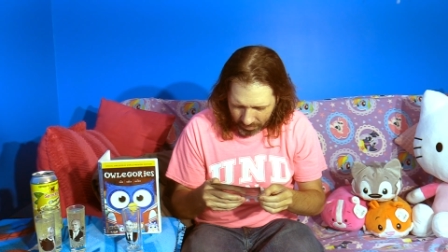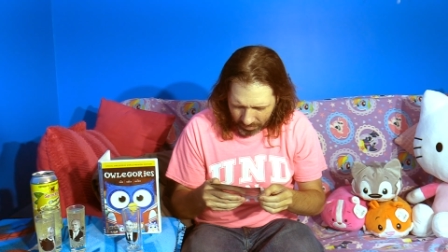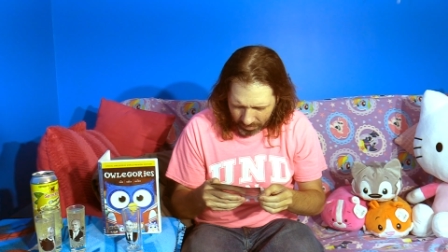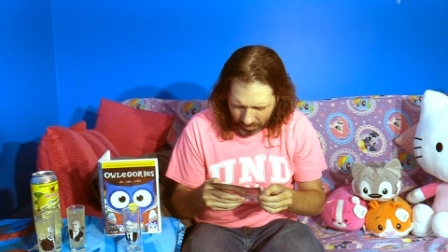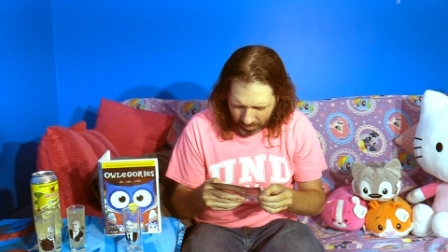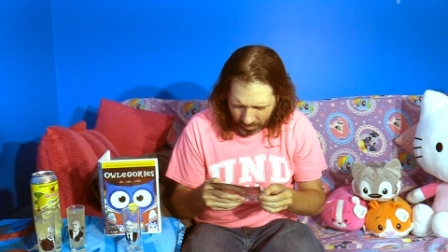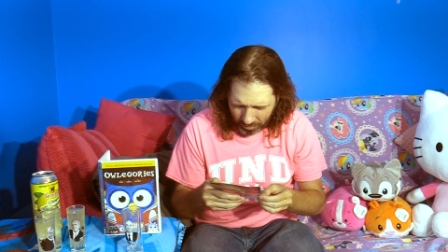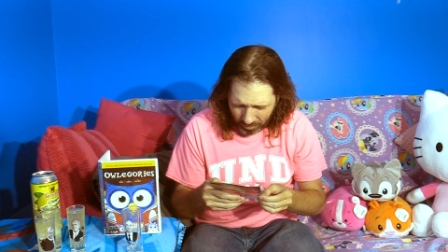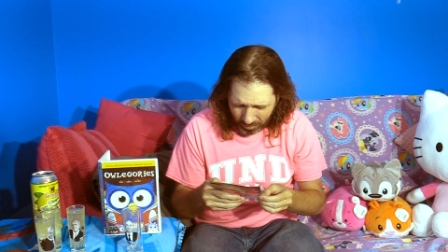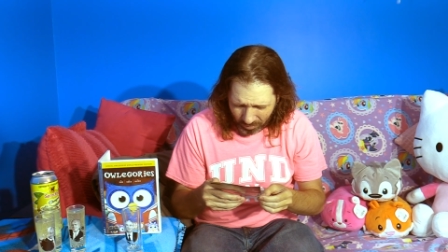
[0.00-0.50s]

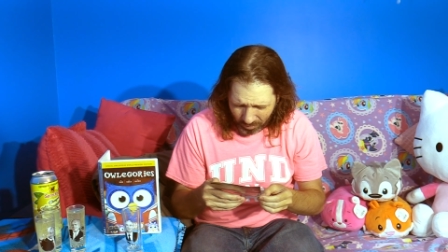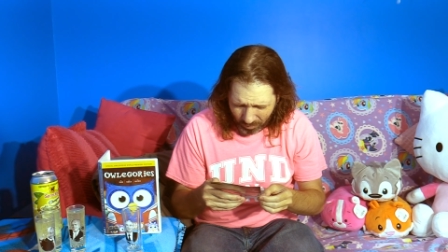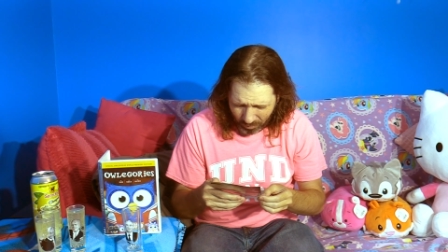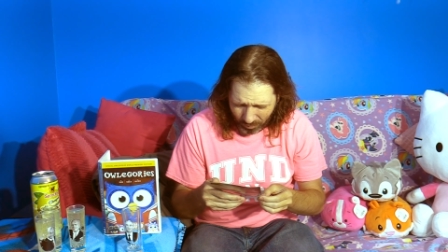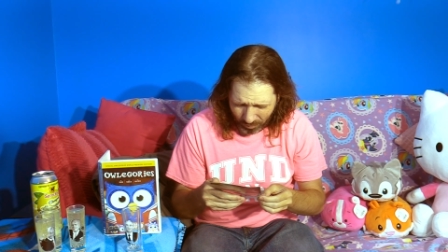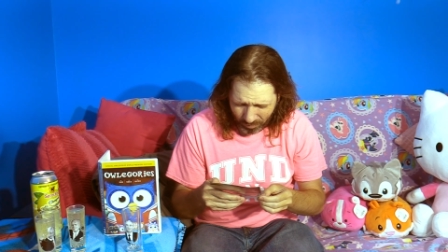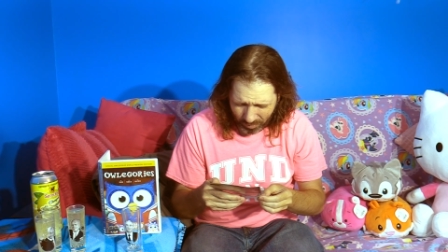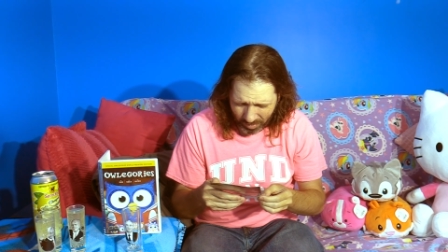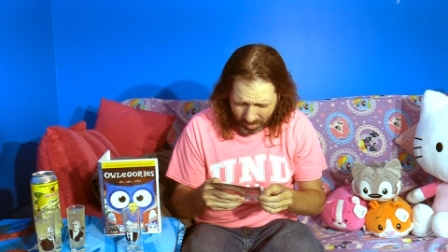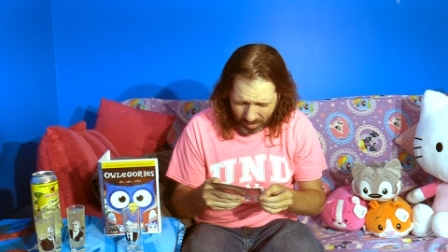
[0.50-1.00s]

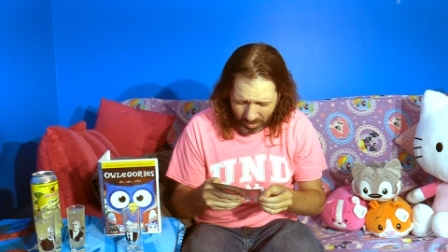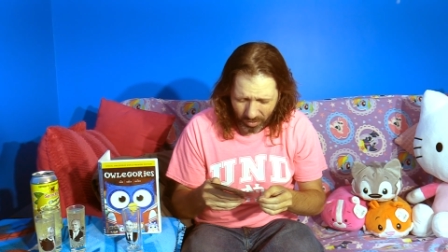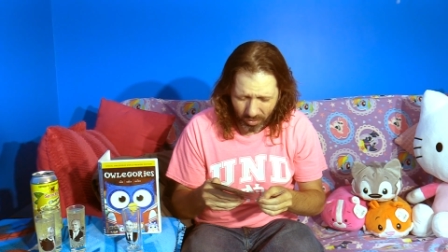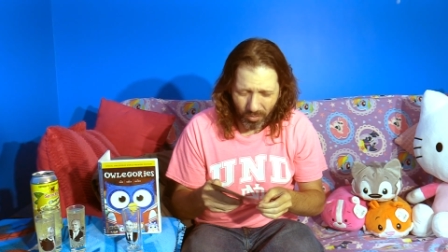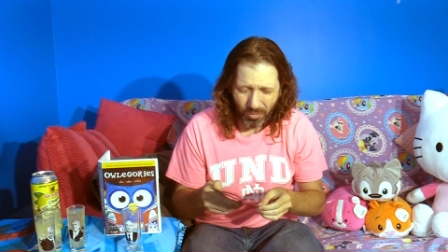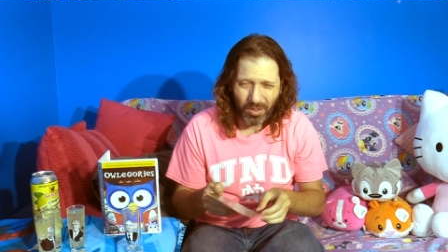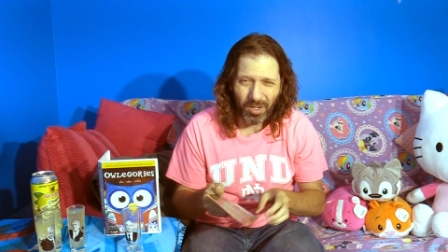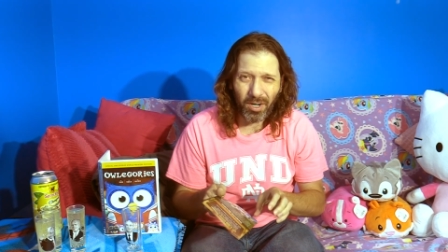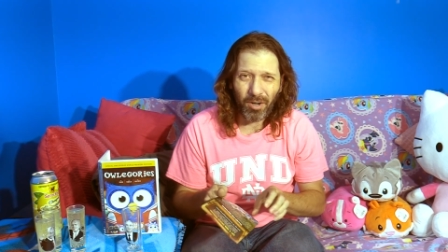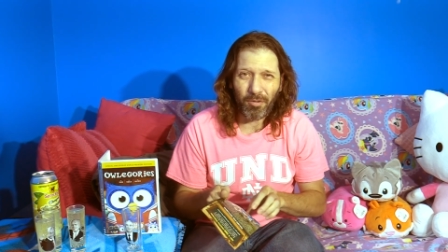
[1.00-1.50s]
oh,
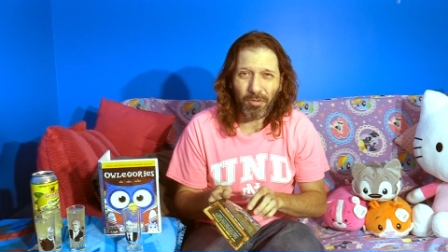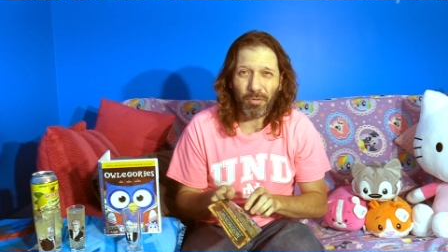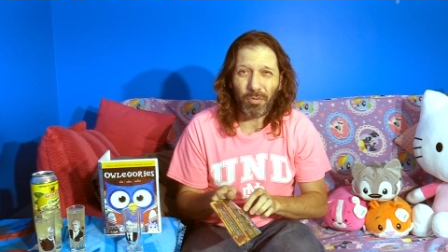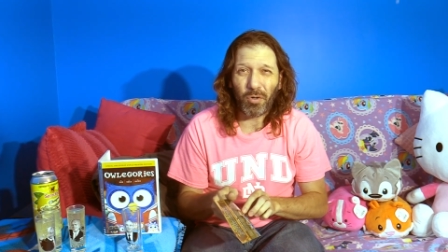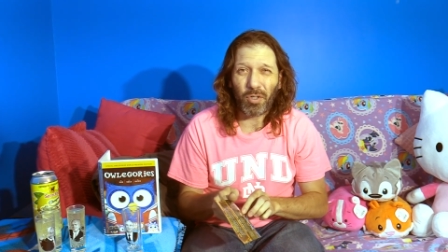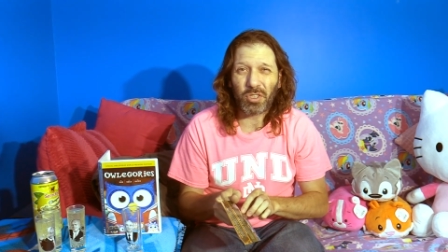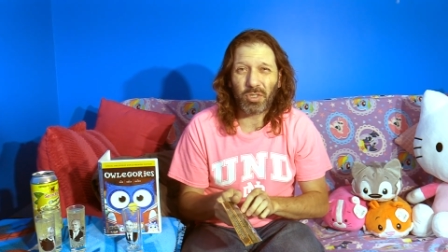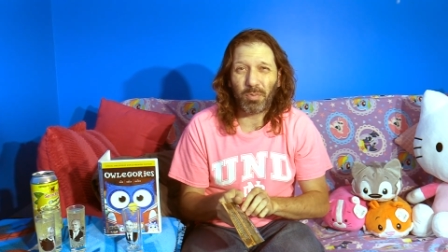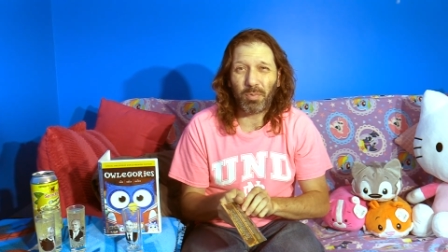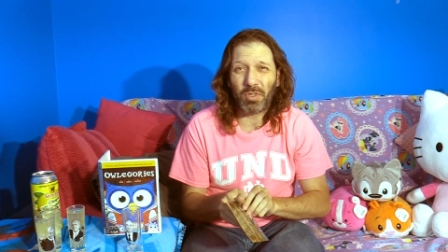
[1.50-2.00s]
oh, they are
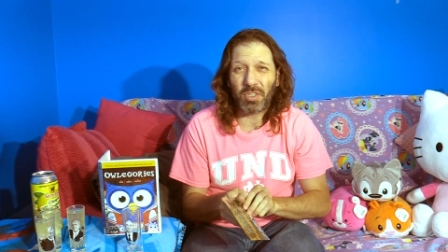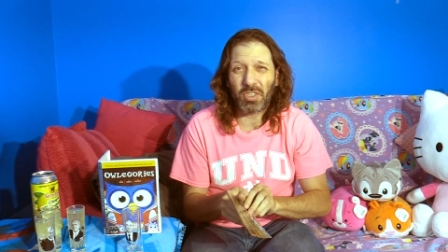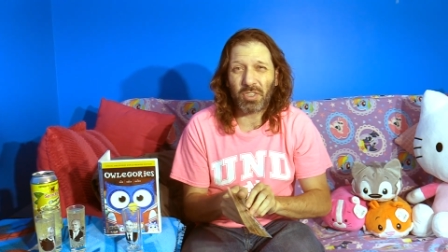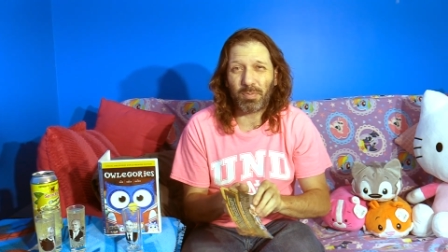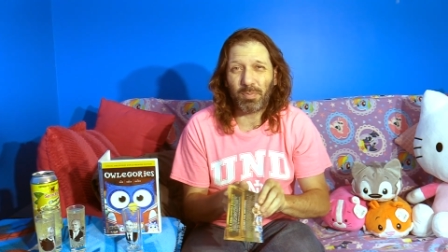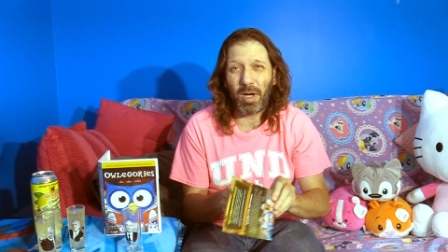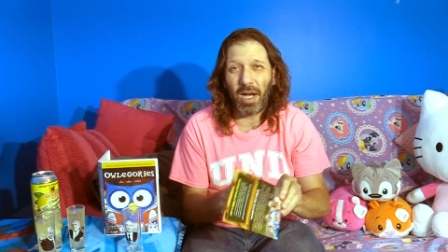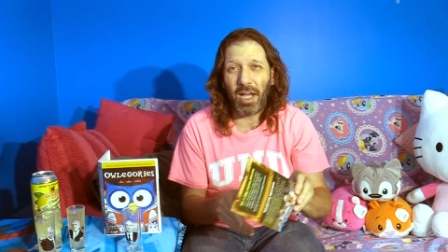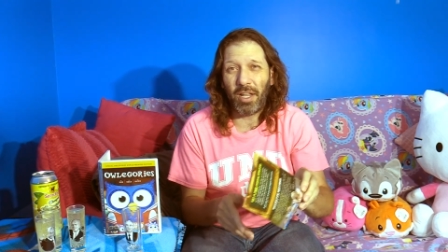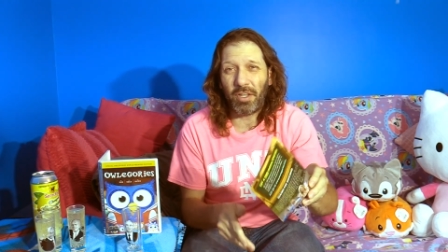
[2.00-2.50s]
forcibly
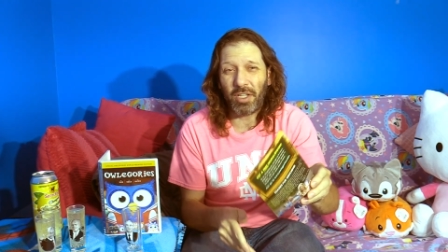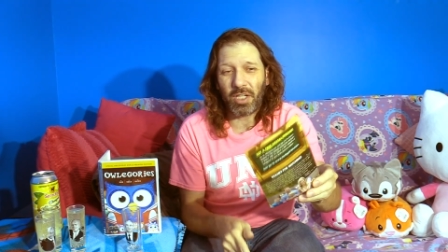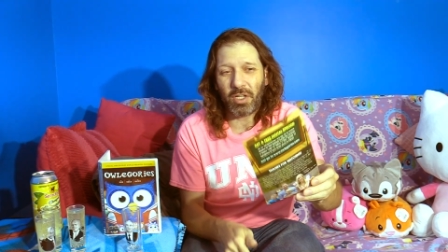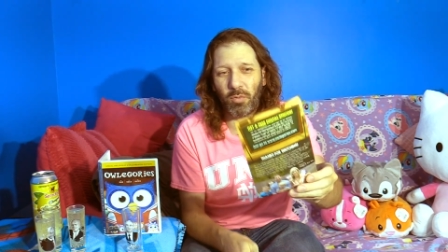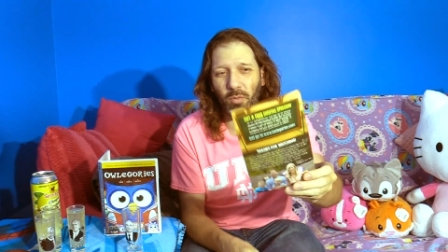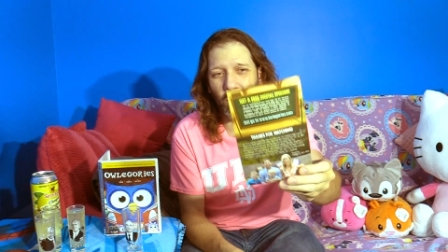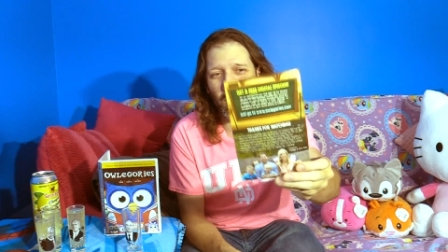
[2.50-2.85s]
smiling in